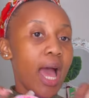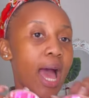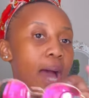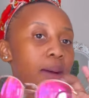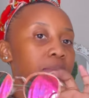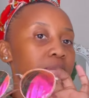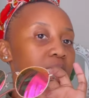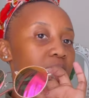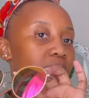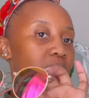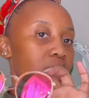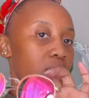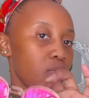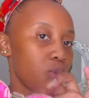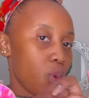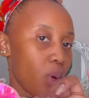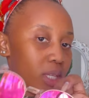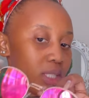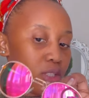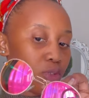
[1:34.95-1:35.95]
i'm saving these
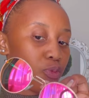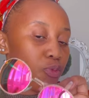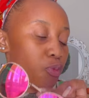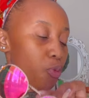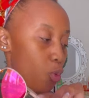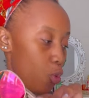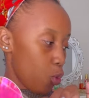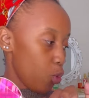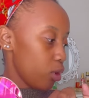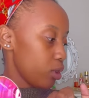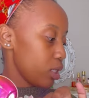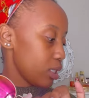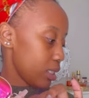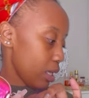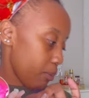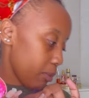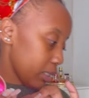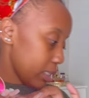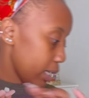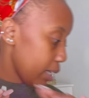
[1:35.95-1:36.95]
ones for the
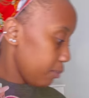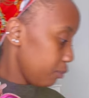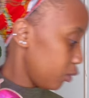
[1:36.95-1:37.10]
summertime